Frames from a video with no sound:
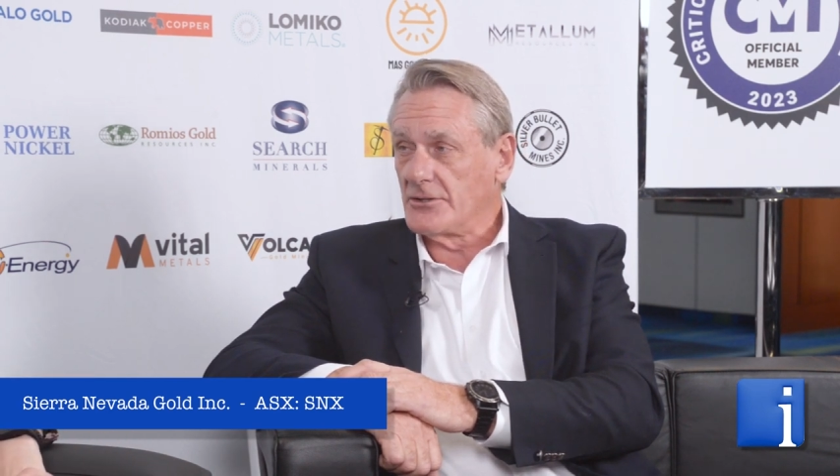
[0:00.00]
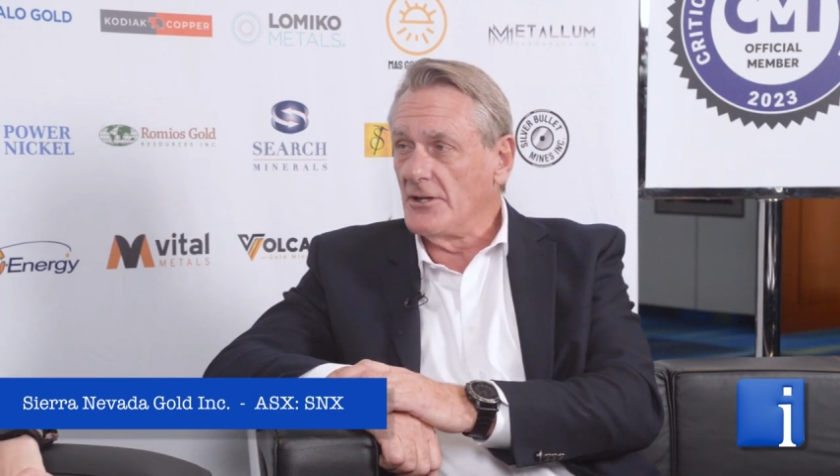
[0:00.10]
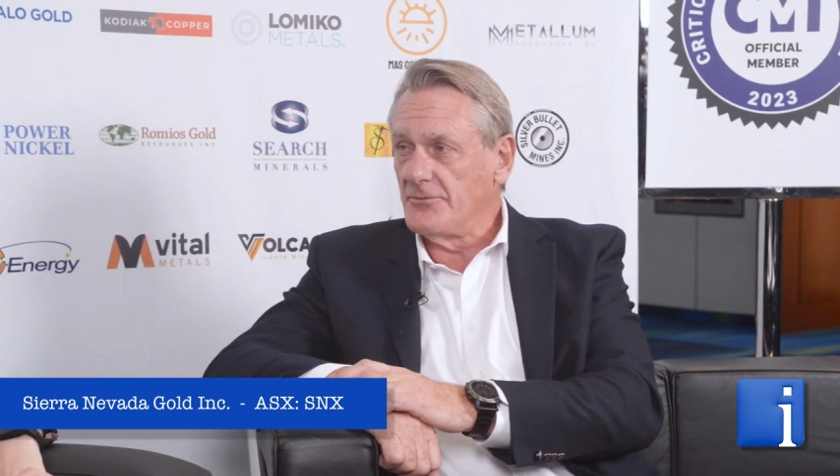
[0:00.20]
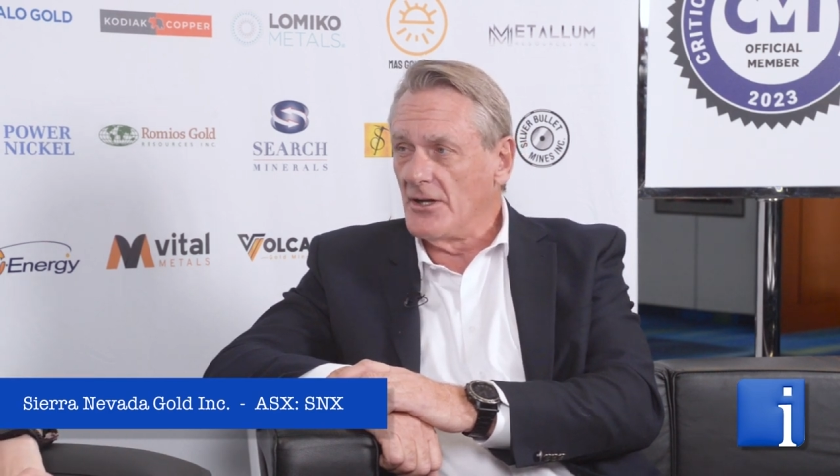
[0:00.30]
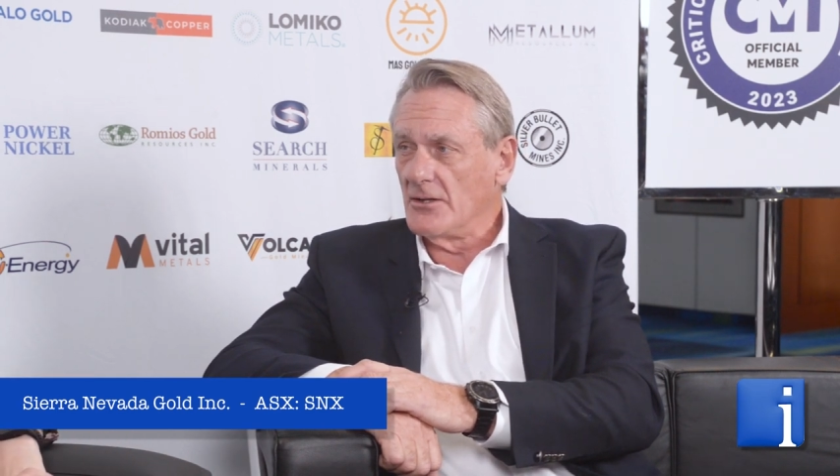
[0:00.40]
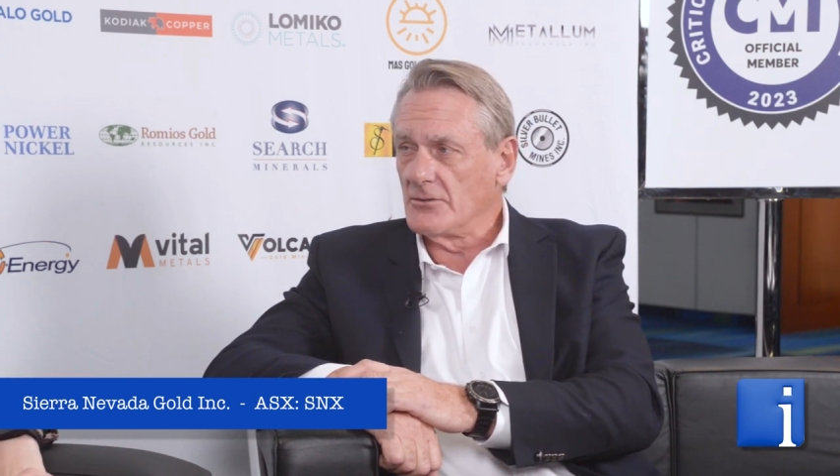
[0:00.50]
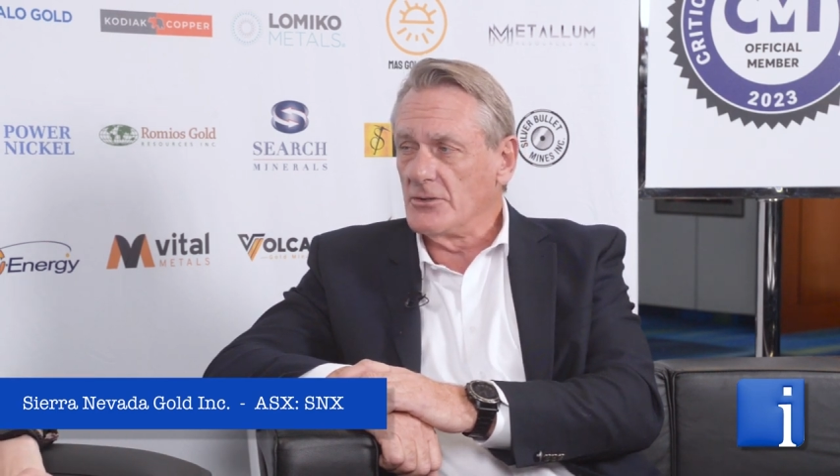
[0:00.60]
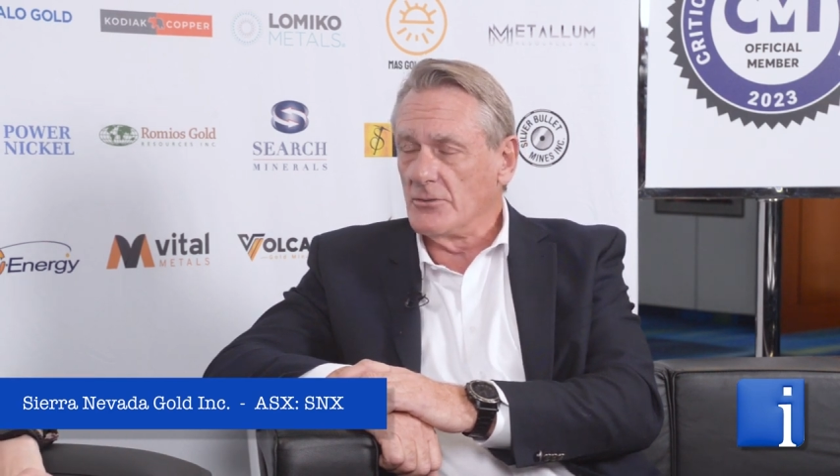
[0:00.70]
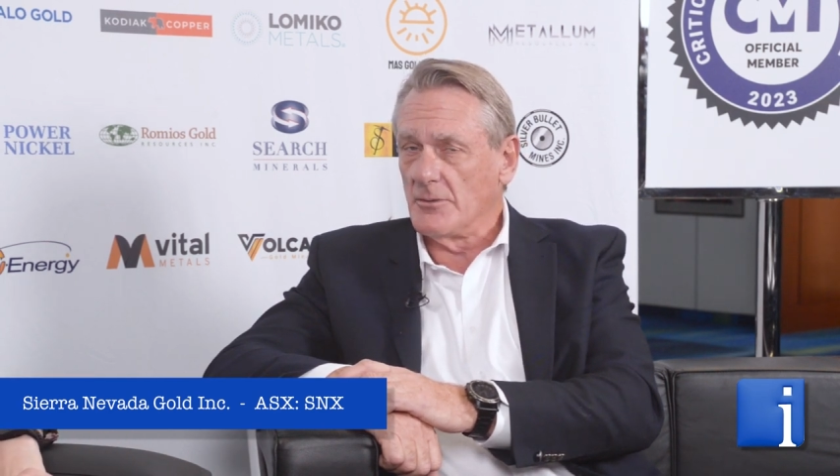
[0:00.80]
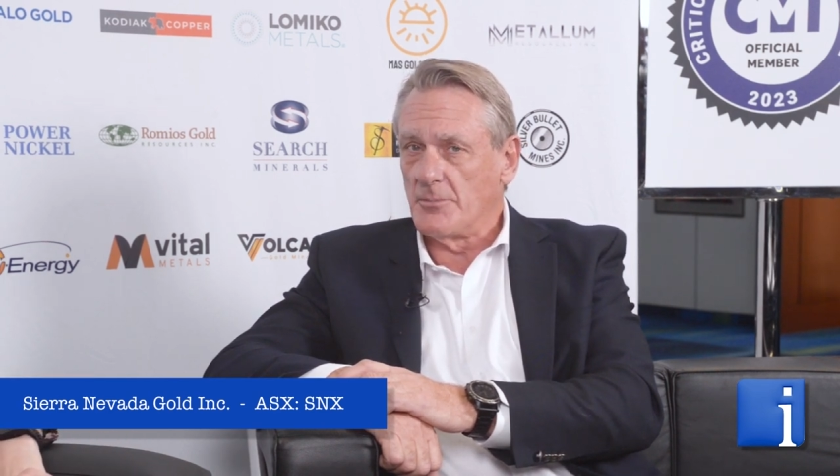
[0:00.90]
so far on
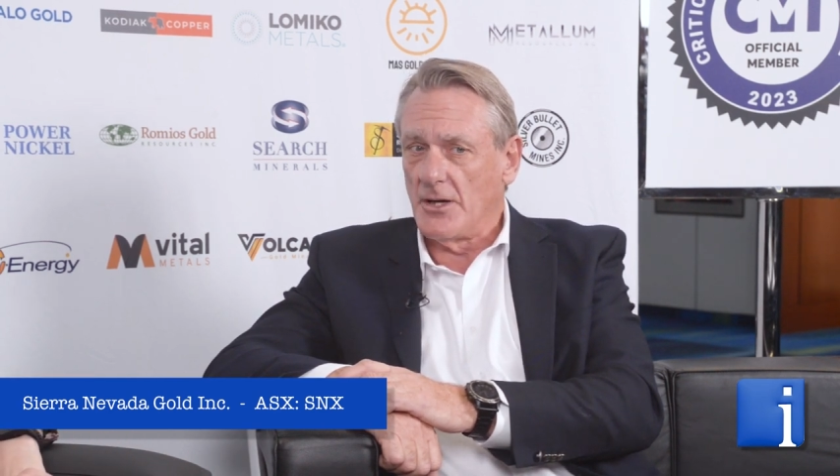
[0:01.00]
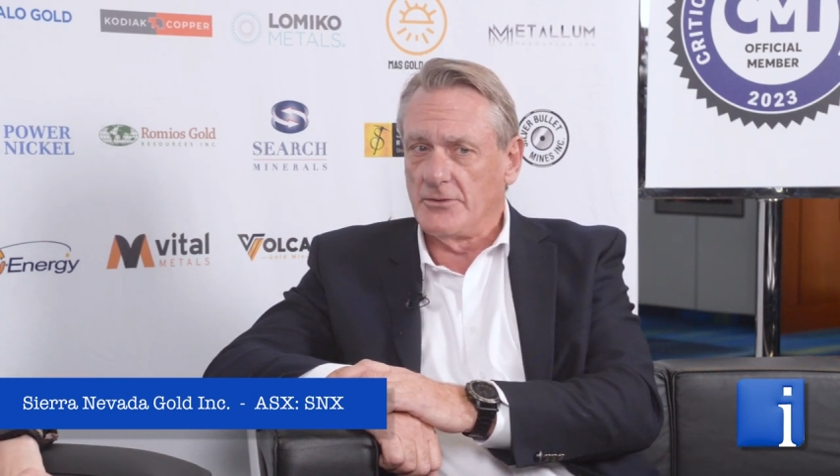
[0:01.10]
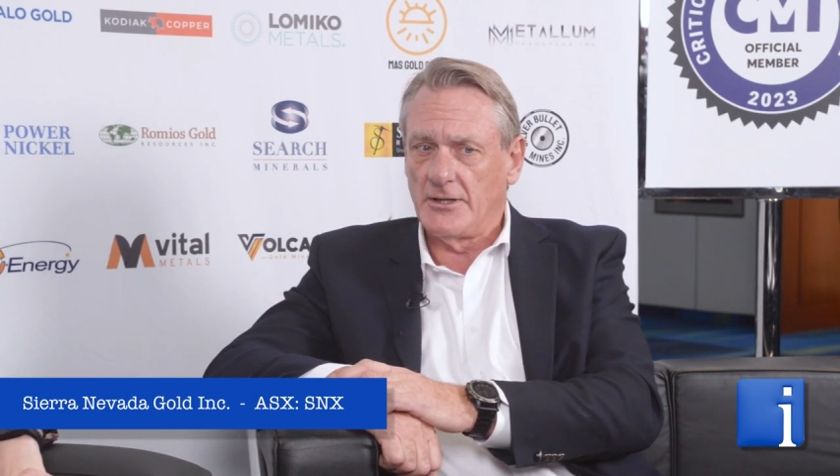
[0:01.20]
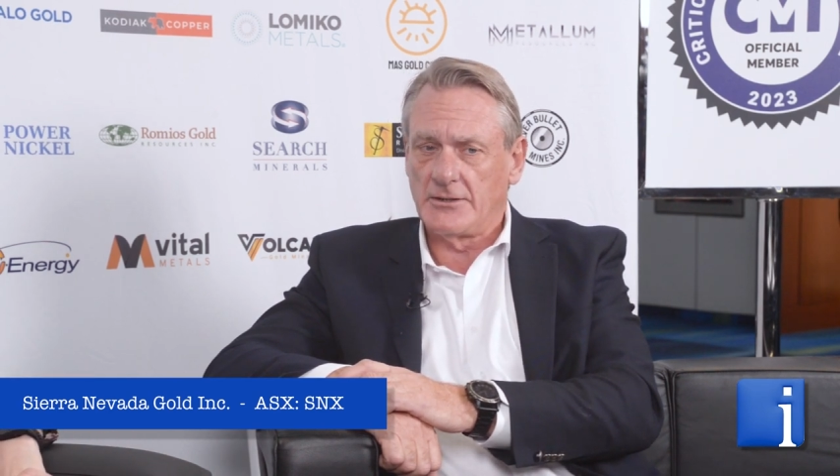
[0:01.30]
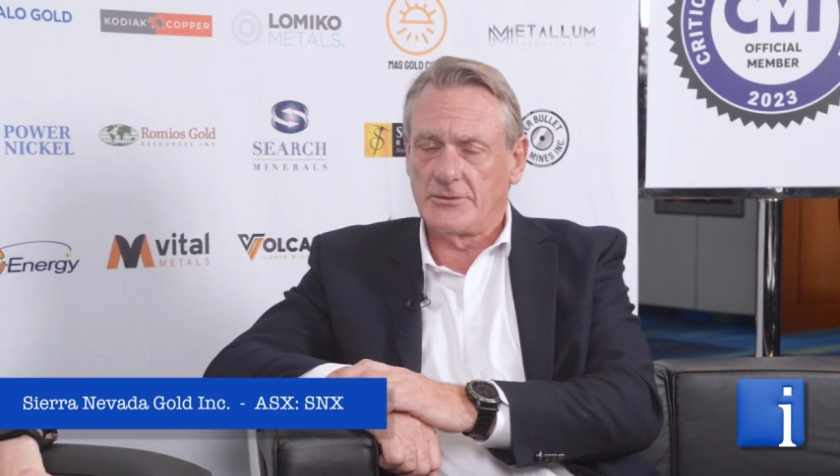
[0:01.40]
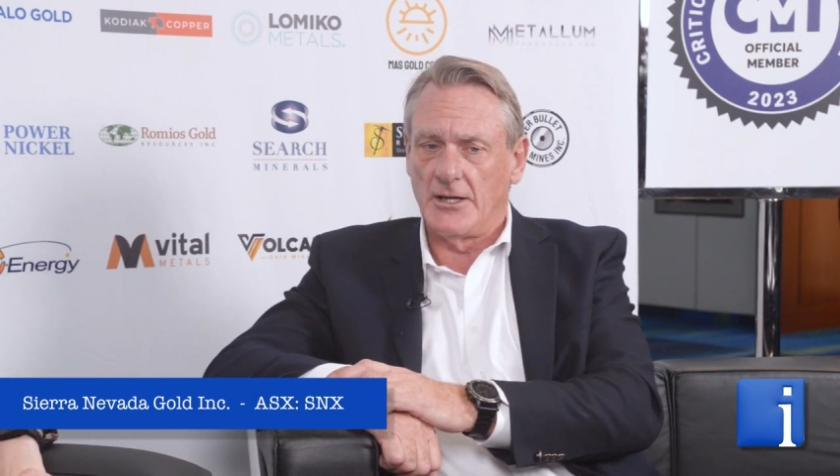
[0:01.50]
two of the projects.